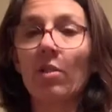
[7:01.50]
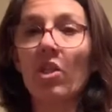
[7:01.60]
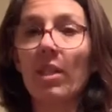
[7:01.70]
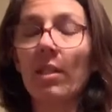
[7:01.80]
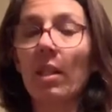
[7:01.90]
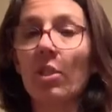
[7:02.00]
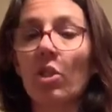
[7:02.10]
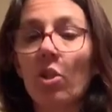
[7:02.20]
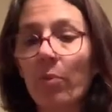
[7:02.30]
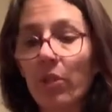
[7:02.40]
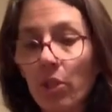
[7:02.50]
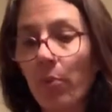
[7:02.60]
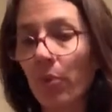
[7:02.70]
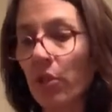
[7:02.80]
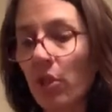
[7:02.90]
just super,
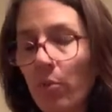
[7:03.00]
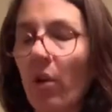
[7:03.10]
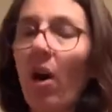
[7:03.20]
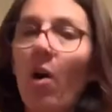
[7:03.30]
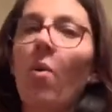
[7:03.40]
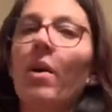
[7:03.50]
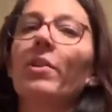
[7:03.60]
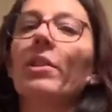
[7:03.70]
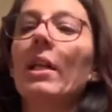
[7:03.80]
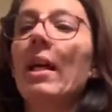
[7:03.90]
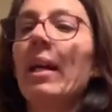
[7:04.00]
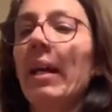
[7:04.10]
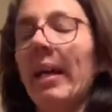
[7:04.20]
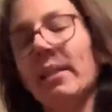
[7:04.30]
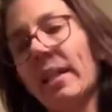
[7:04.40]
super, super hot water
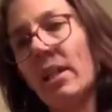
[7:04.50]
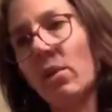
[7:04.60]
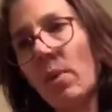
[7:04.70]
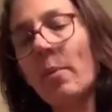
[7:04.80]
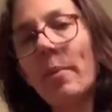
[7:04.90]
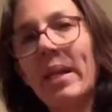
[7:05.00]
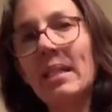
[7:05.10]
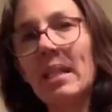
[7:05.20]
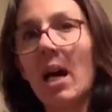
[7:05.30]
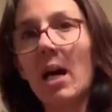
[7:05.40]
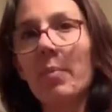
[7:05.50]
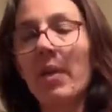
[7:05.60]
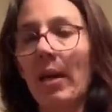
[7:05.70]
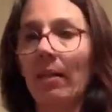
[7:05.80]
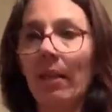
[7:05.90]
in like a Rubbermaid tub
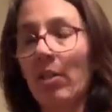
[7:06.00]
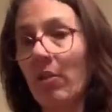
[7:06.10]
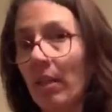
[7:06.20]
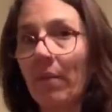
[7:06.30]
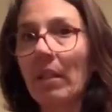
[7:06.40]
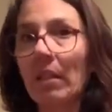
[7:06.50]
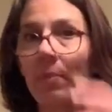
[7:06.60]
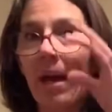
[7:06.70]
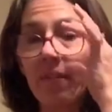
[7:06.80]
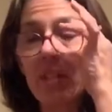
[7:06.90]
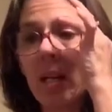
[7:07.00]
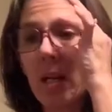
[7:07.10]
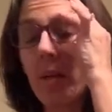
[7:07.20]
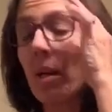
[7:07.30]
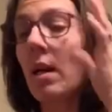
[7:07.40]
that like you could leave it in the
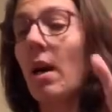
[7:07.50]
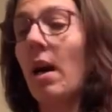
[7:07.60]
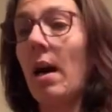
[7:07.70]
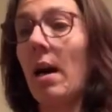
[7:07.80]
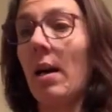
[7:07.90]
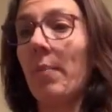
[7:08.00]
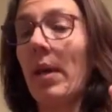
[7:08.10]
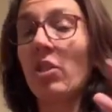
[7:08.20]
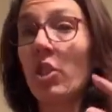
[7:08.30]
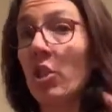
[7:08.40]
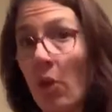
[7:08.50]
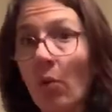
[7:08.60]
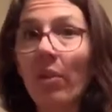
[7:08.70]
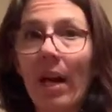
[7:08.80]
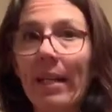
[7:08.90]
bathtub um, and just
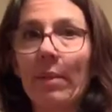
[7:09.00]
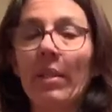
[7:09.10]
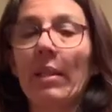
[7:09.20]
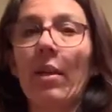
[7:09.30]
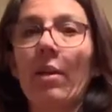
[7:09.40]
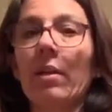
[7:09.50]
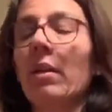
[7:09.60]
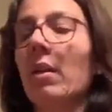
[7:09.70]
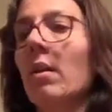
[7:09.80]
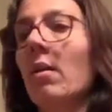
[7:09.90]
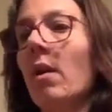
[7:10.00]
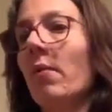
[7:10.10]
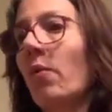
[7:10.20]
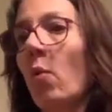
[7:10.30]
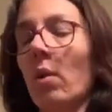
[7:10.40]
soak the item in there
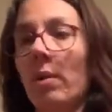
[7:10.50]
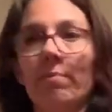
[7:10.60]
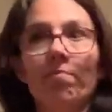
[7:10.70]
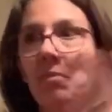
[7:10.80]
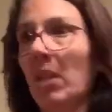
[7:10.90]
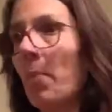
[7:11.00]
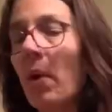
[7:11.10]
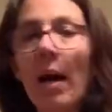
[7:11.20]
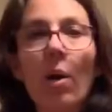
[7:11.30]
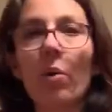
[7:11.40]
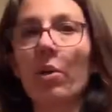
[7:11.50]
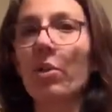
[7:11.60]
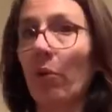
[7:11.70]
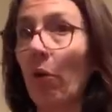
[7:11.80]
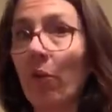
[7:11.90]
for a couple hours
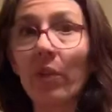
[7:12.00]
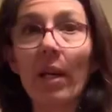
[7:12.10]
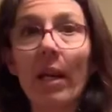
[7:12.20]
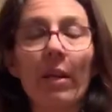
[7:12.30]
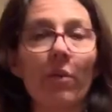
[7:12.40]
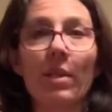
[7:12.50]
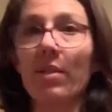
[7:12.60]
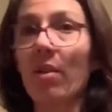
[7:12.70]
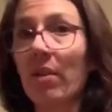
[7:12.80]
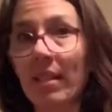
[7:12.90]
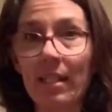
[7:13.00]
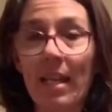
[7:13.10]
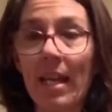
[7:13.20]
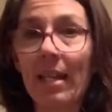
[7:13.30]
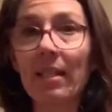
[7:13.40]
or overnight or as long as it
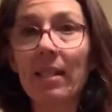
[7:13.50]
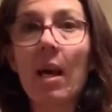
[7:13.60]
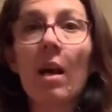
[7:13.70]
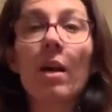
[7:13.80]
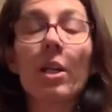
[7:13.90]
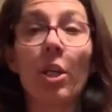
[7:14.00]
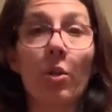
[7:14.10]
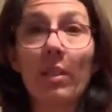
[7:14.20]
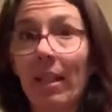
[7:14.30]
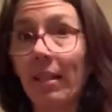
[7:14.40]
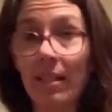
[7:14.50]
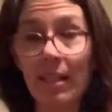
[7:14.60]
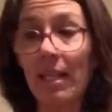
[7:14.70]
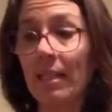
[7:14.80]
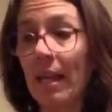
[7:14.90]
takes, you know, to get the
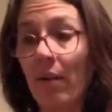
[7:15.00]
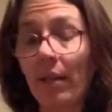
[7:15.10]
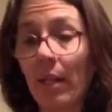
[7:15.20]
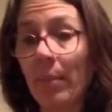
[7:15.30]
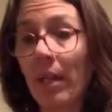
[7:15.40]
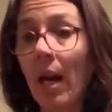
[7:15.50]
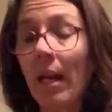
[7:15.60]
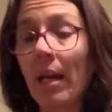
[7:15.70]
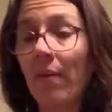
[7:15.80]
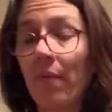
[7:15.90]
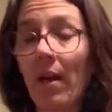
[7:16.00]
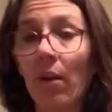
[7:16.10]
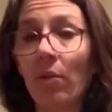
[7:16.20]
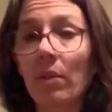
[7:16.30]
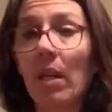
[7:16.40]
stains out. And I mean, I have
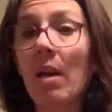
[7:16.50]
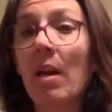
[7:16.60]
found